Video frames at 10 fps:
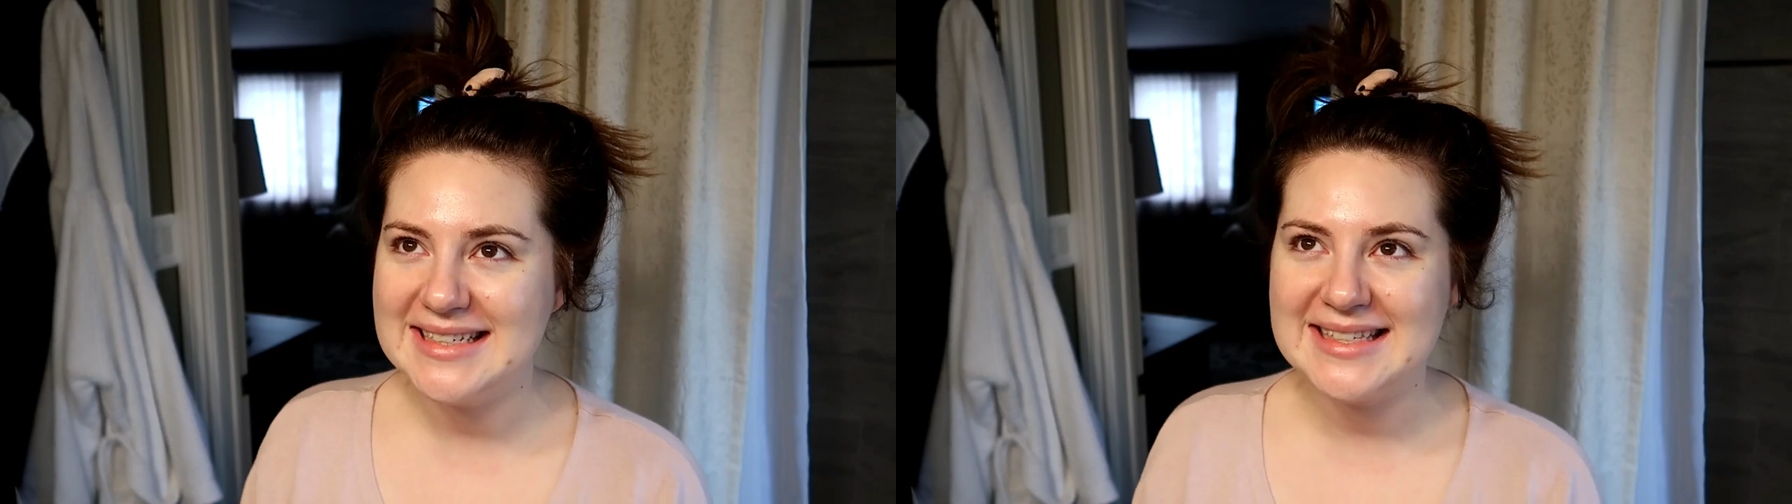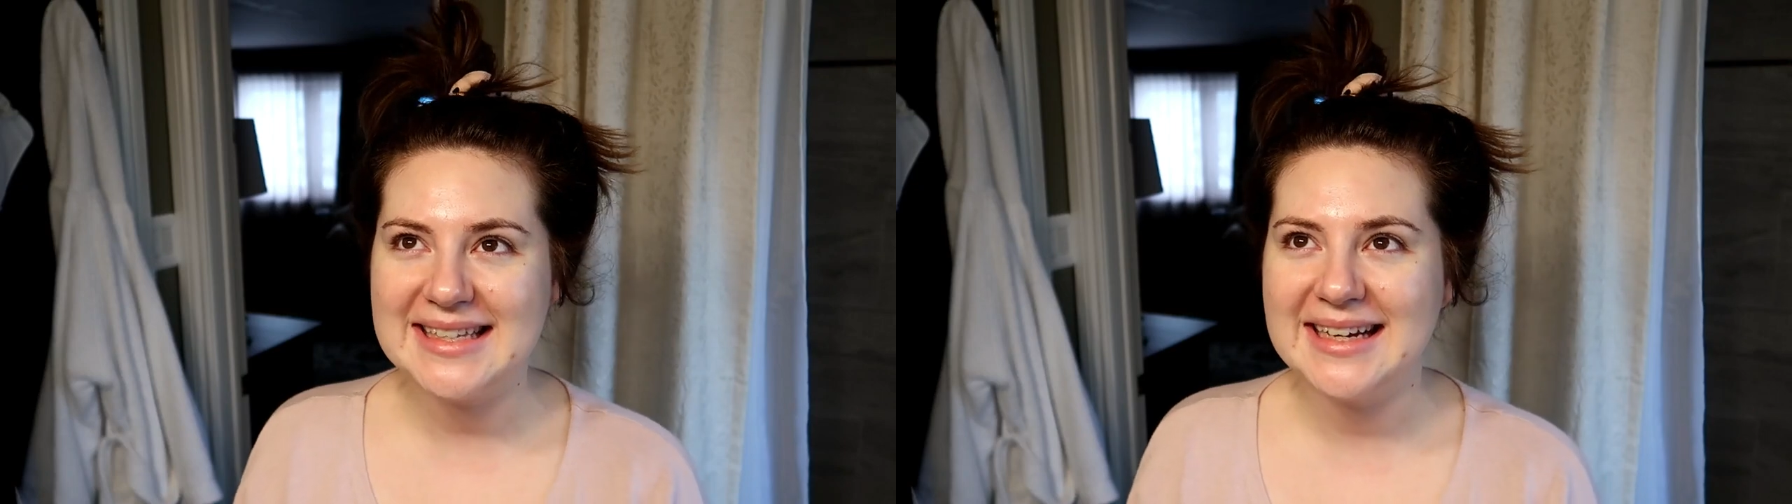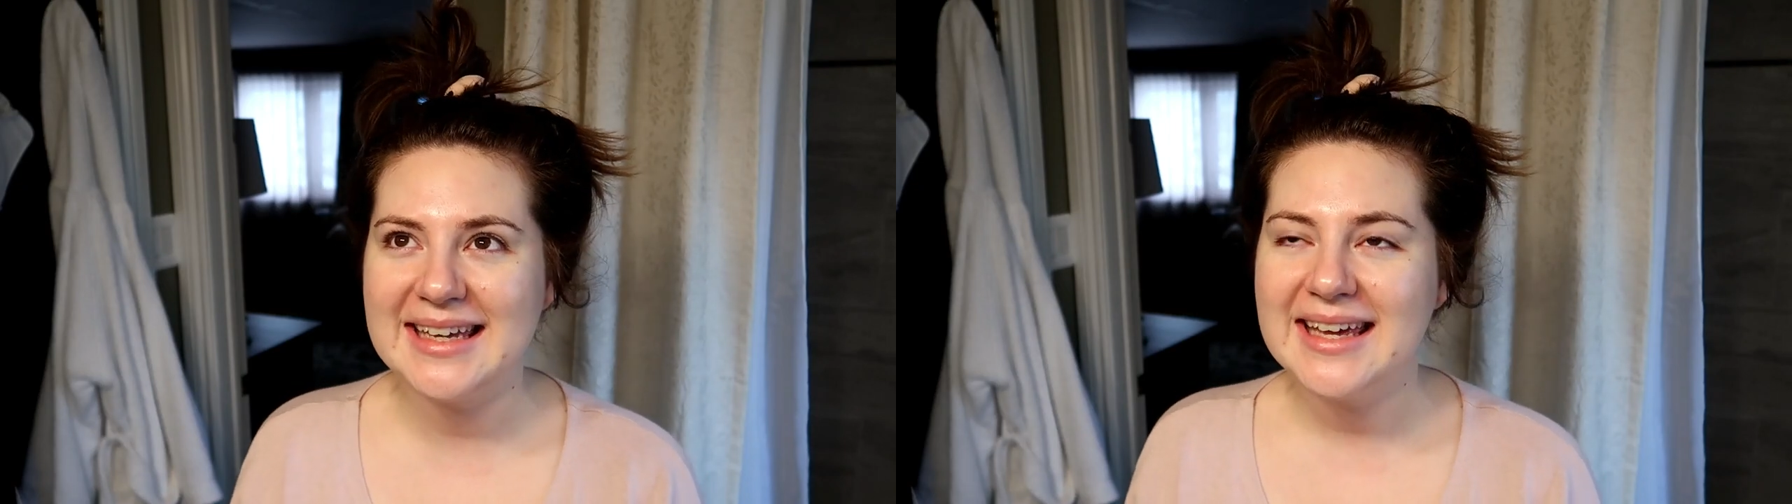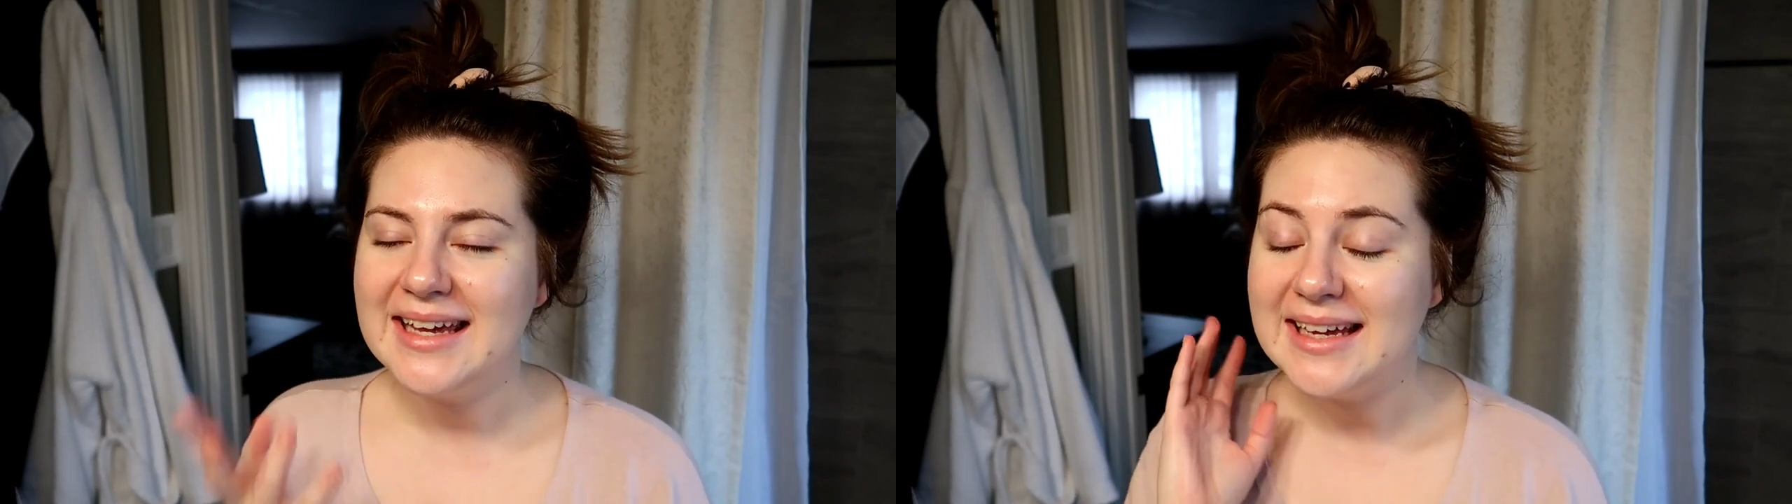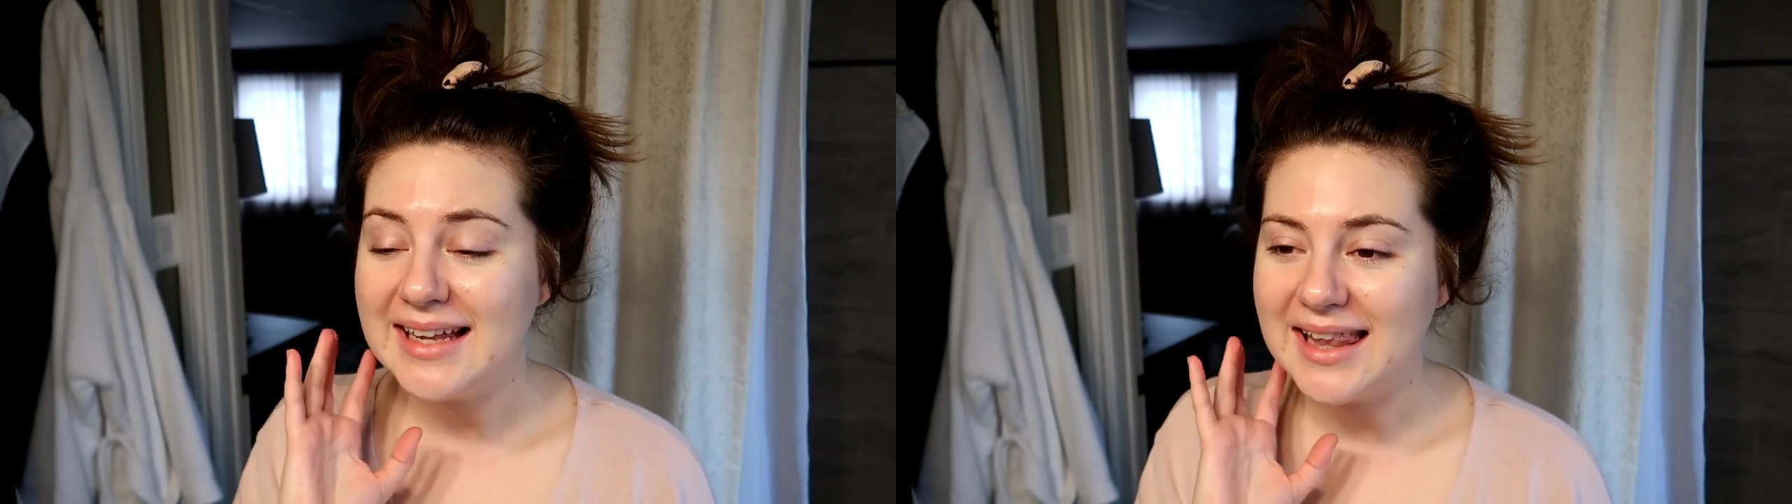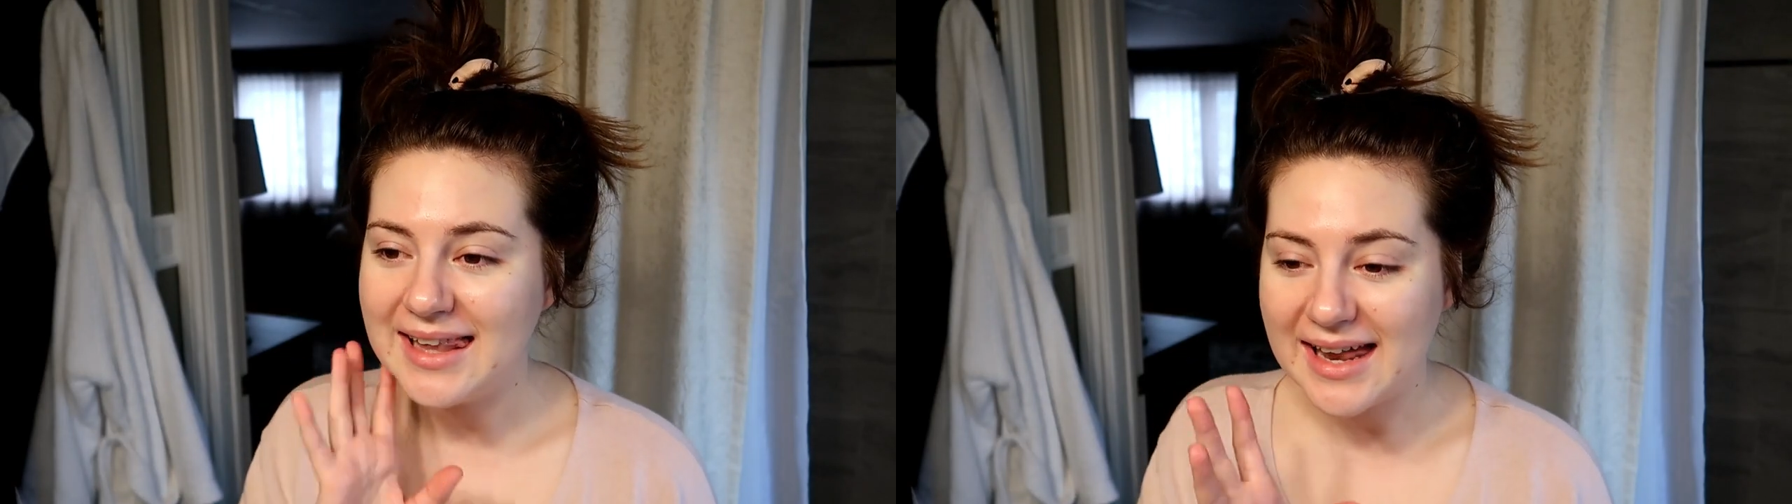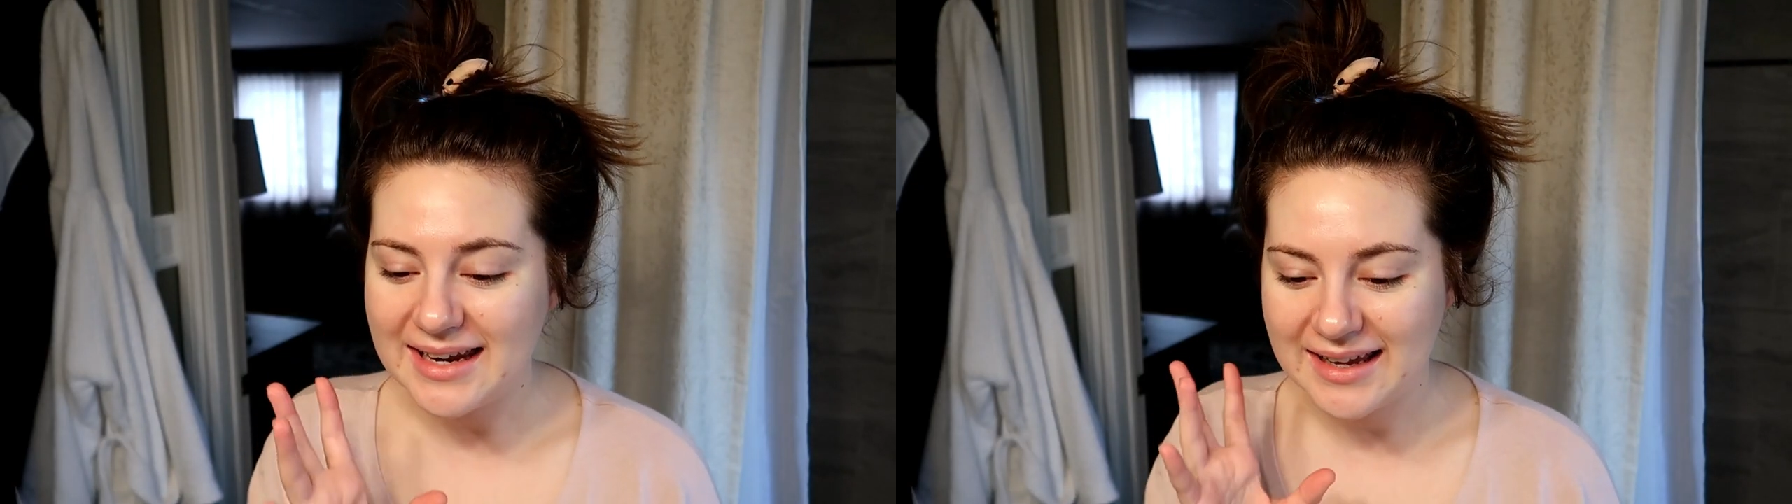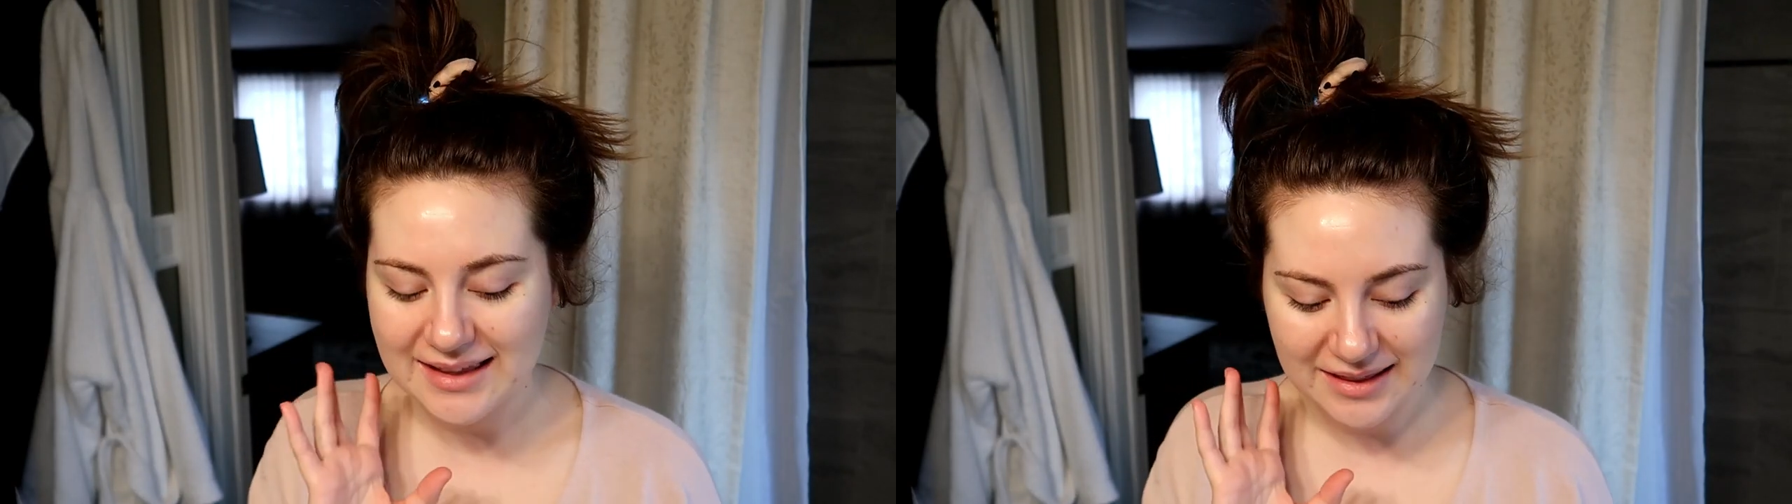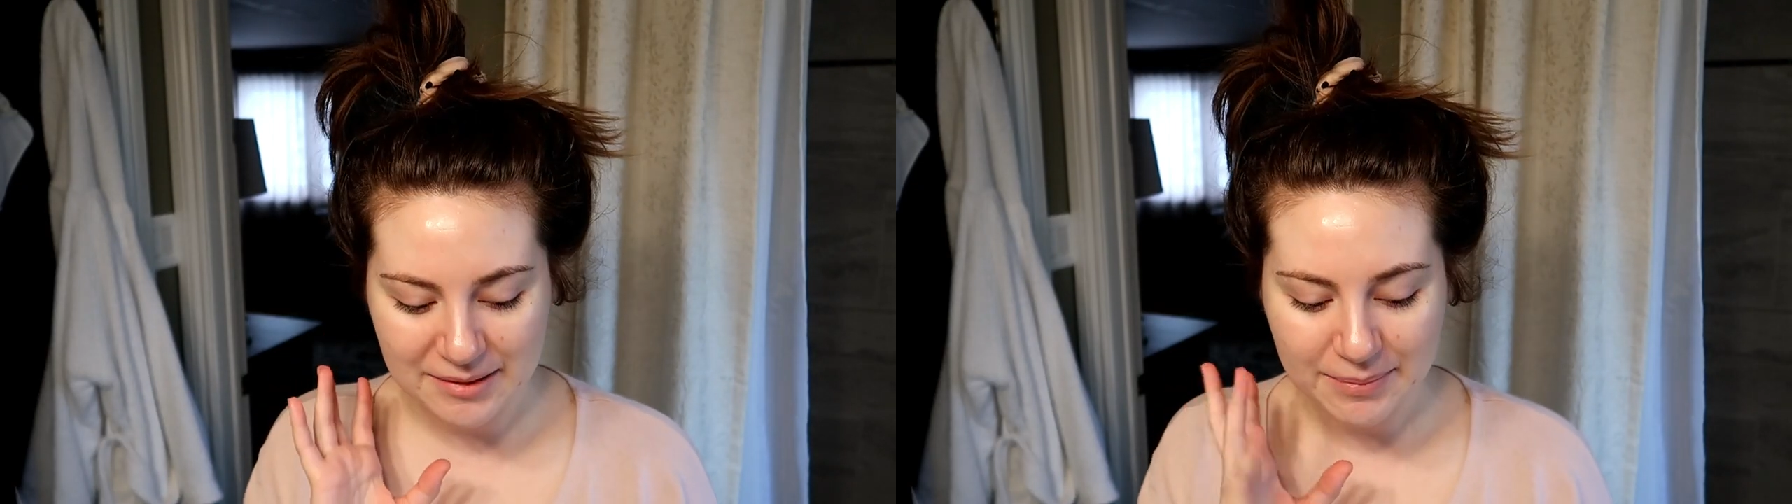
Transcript: Just like letting